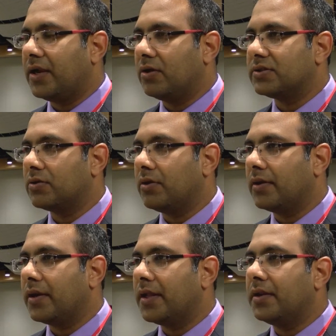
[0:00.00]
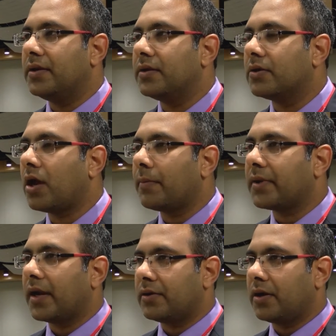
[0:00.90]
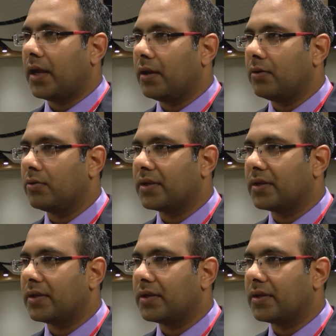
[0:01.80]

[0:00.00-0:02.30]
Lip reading: And also in Top Cat trial,